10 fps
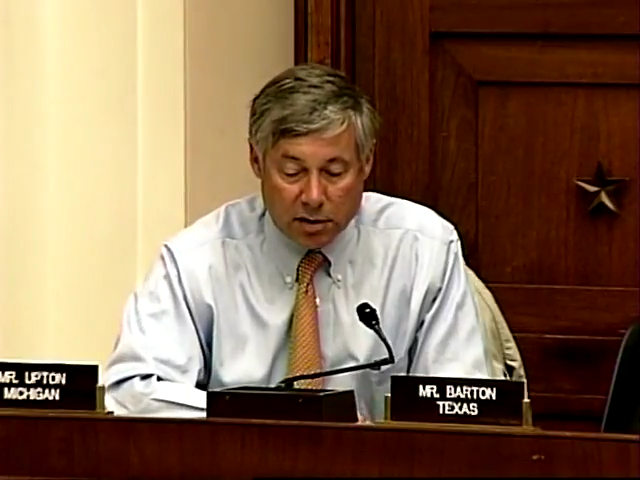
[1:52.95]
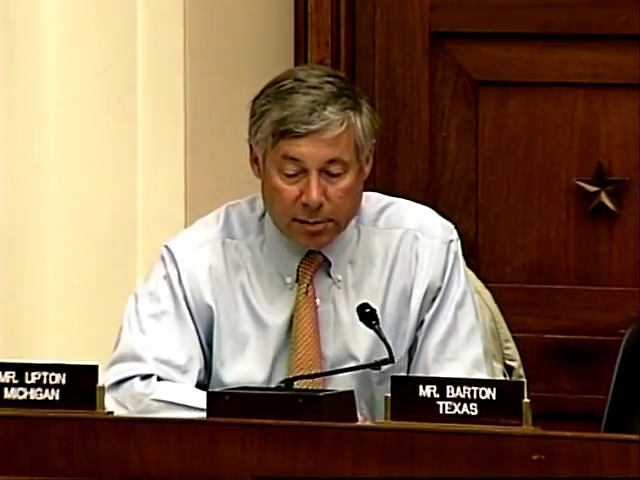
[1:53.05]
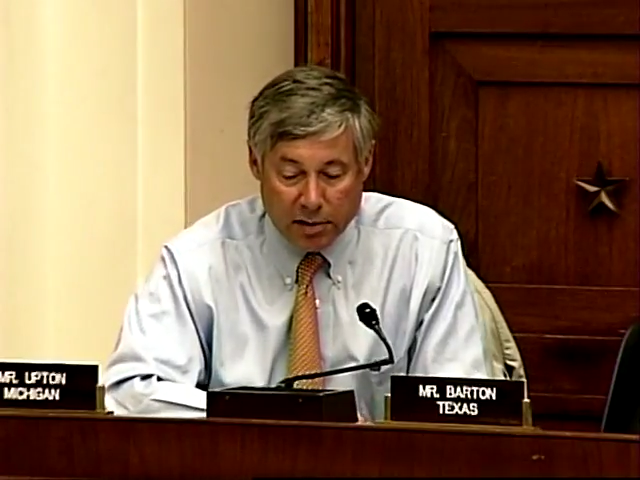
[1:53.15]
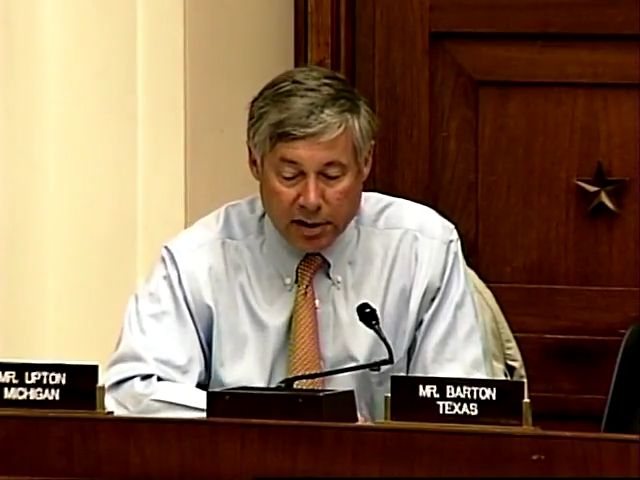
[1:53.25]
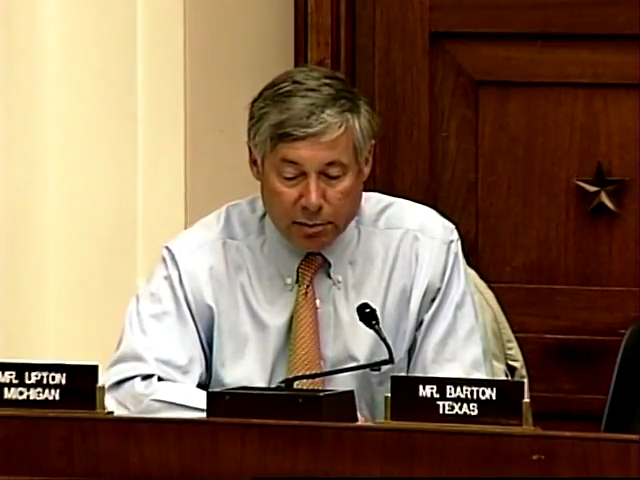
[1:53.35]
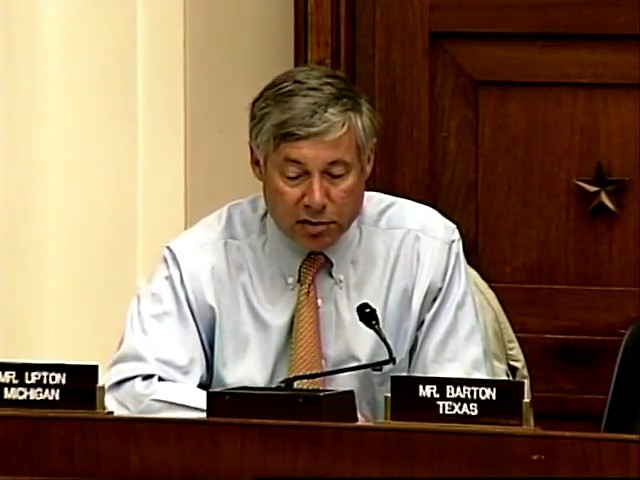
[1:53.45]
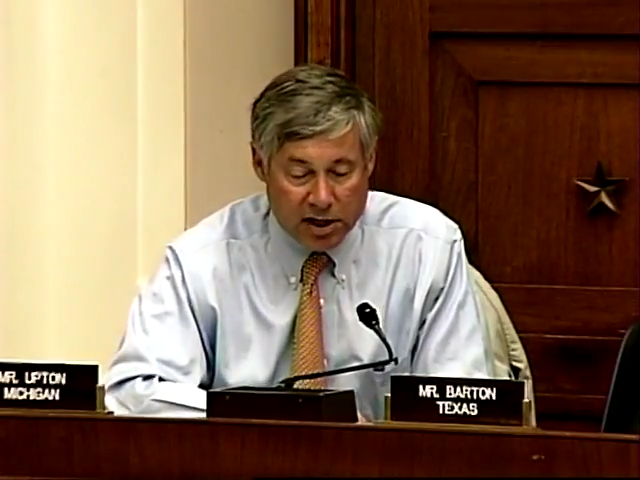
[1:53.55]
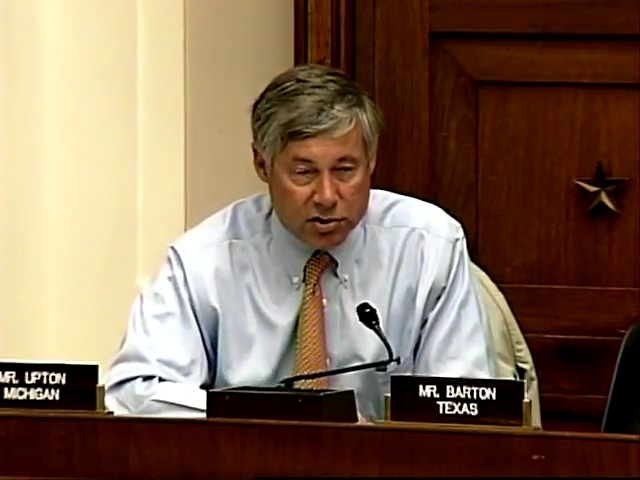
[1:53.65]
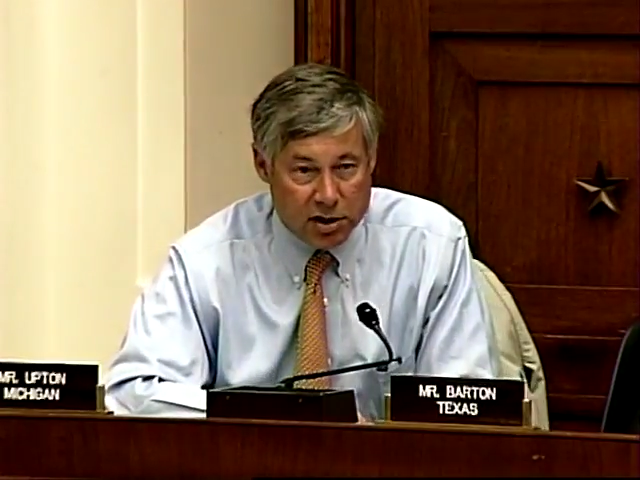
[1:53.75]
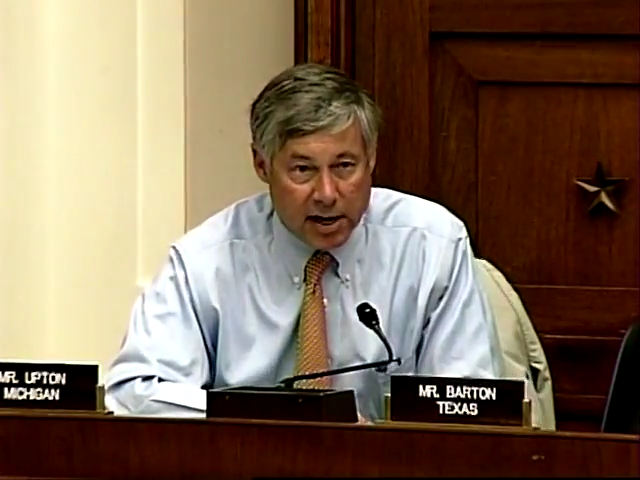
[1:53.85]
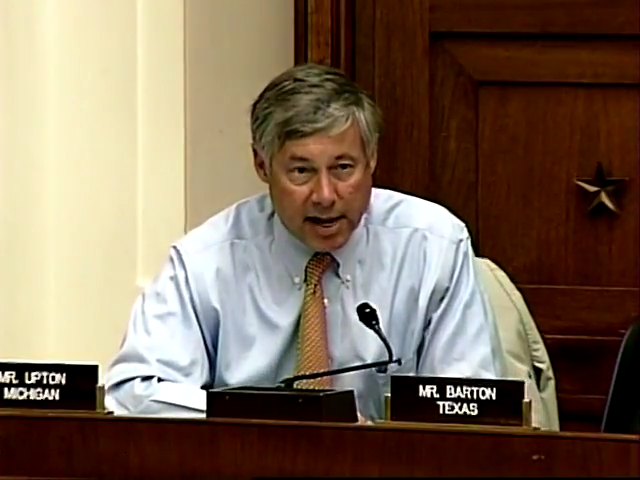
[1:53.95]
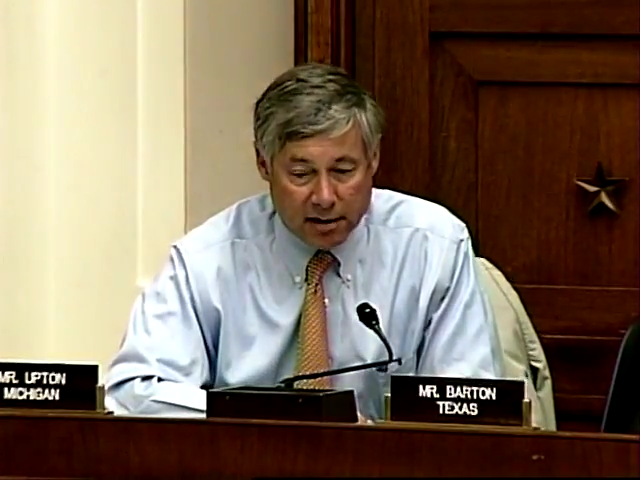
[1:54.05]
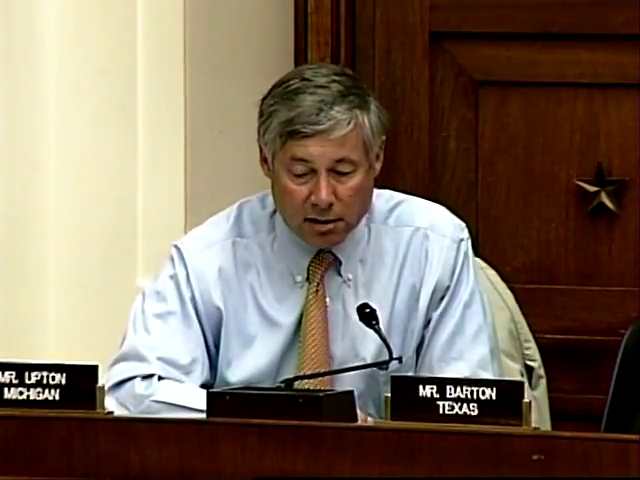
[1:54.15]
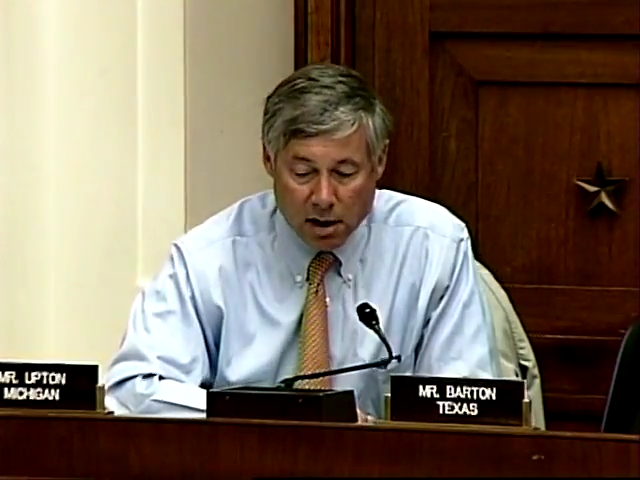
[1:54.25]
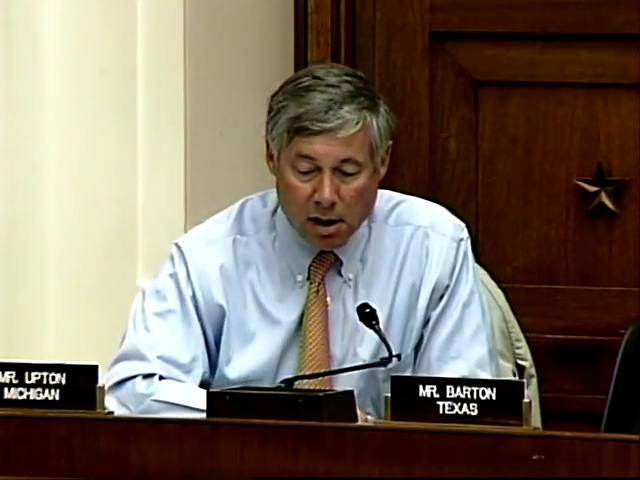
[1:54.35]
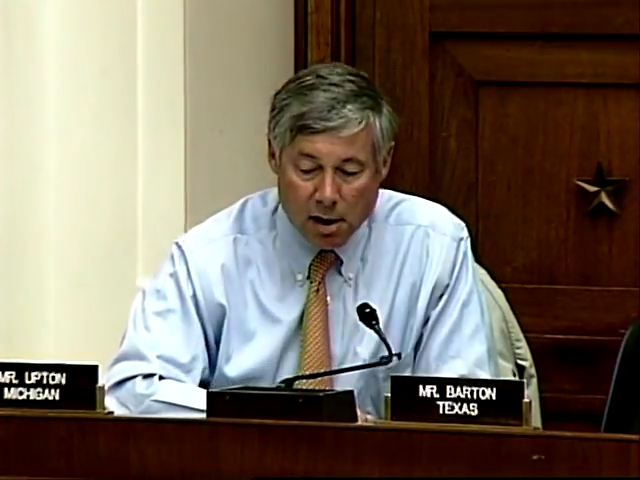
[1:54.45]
and Community Protection Act